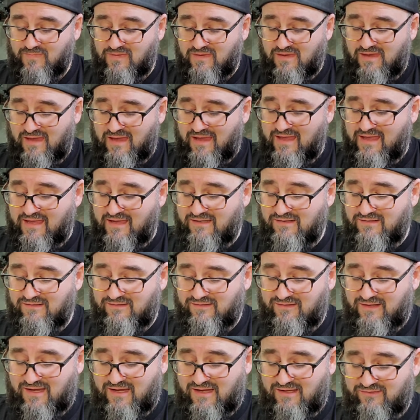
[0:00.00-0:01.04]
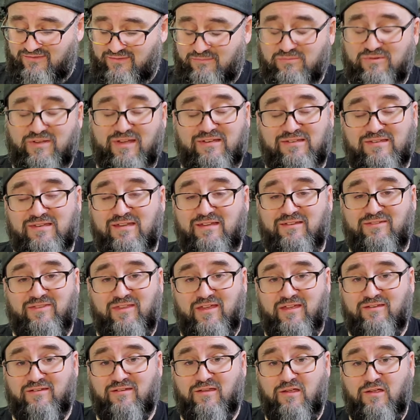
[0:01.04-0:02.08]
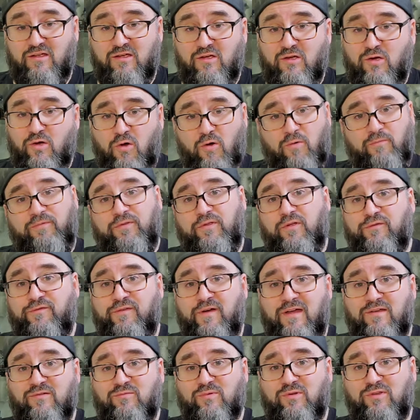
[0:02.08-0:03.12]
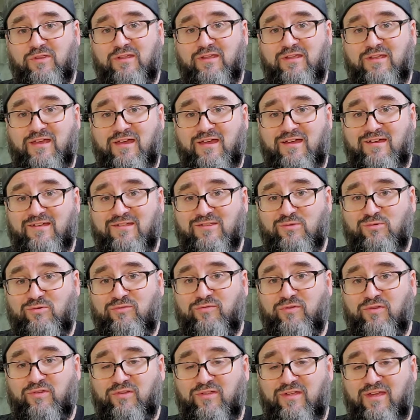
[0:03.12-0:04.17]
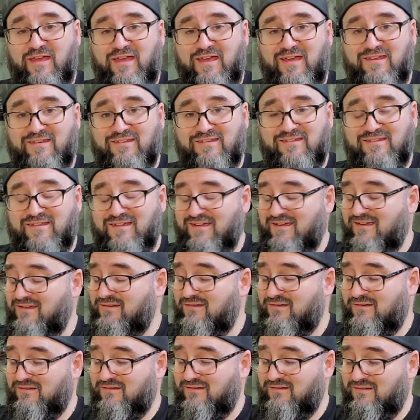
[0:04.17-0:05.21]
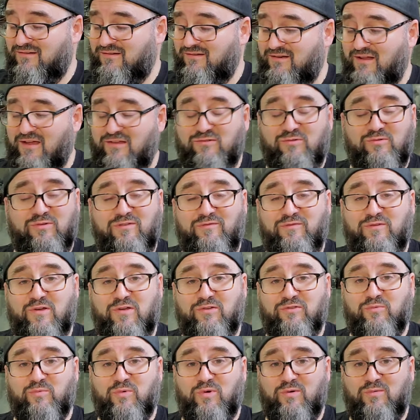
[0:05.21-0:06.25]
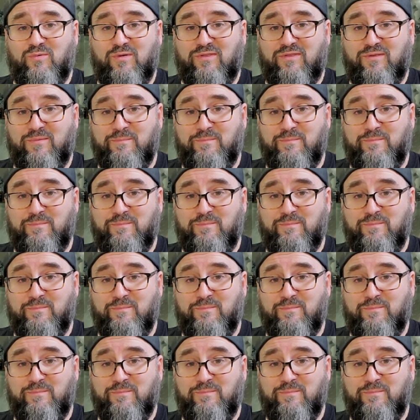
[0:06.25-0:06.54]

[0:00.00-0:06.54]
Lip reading: and some techniques that hopefully you'll find really useful and not too difficult to work with.